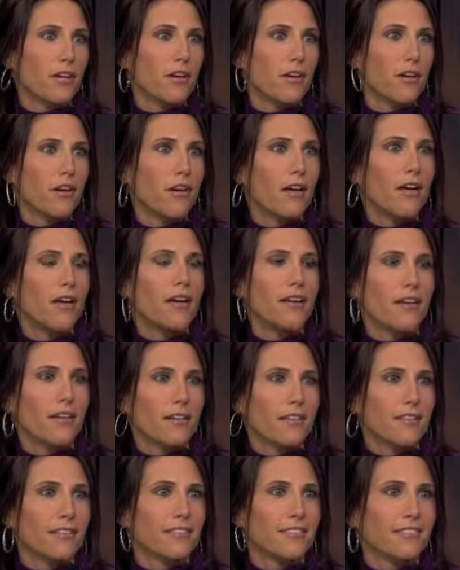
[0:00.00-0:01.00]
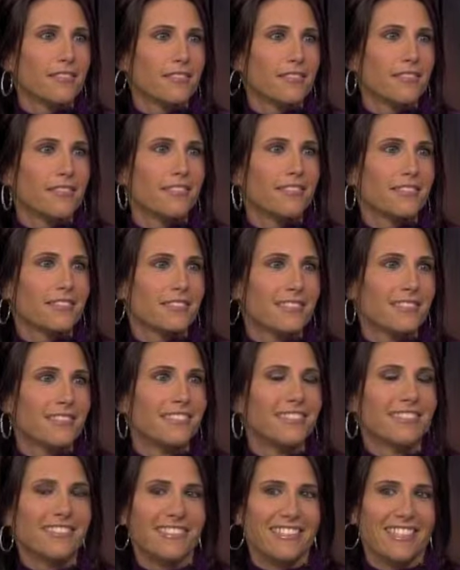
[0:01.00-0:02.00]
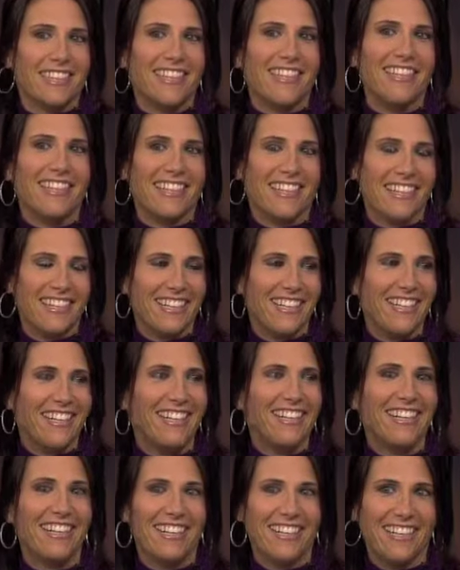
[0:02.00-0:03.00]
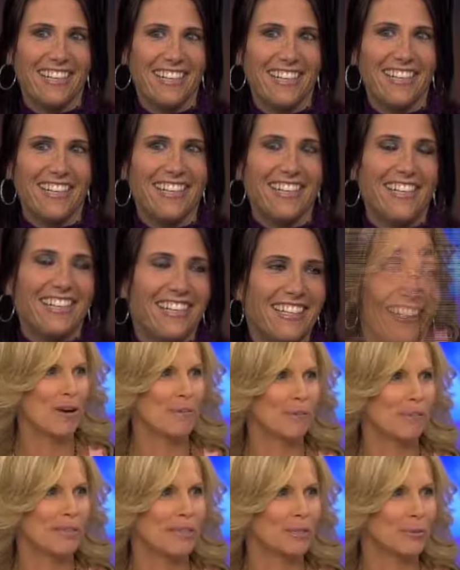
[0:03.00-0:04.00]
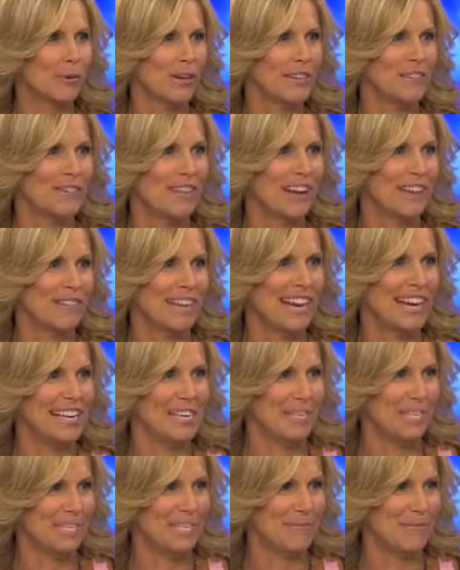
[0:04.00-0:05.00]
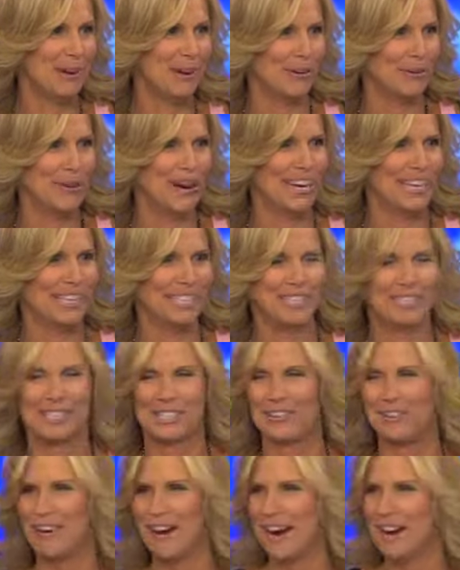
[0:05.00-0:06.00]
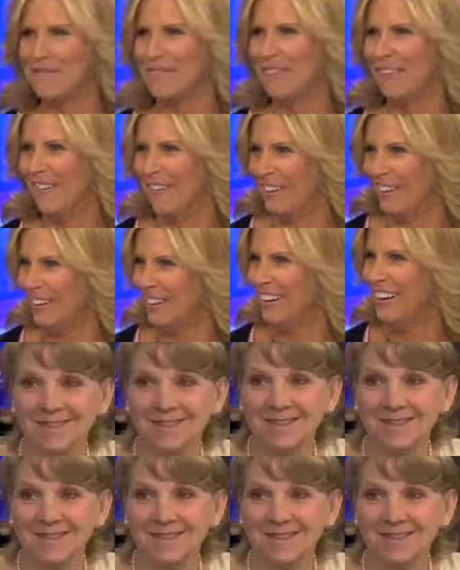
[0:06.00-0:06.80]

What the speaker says: Yeah, she is on call 24/7. Probably 25/8 is a better way to describe her.